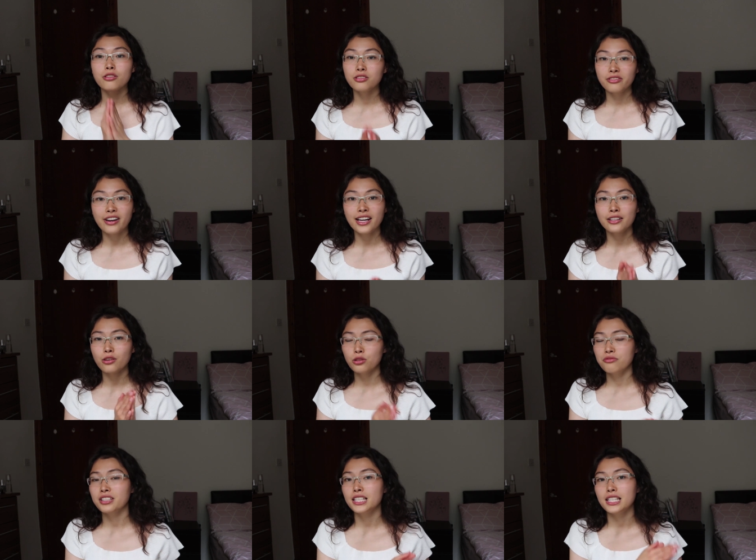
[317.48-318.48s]
You can find
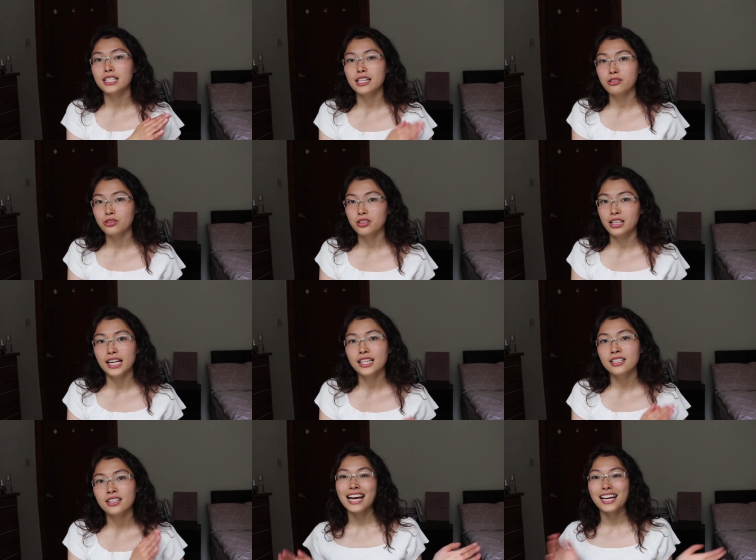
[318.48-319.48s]
all the details
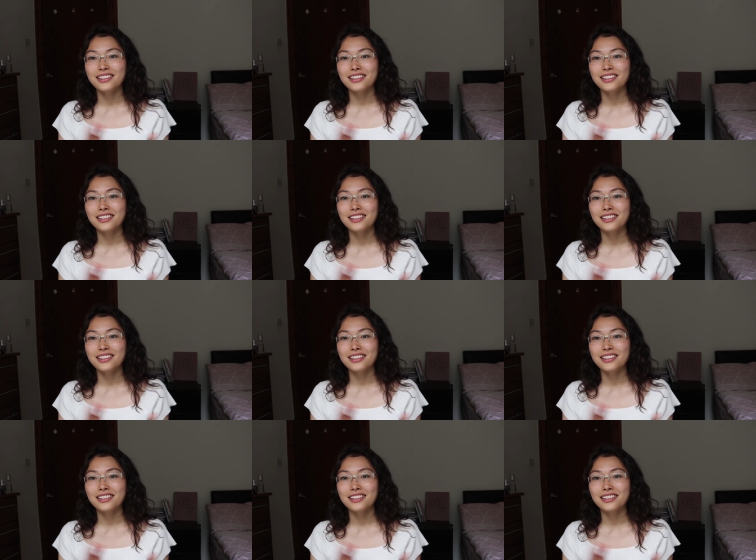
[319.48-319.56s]
online.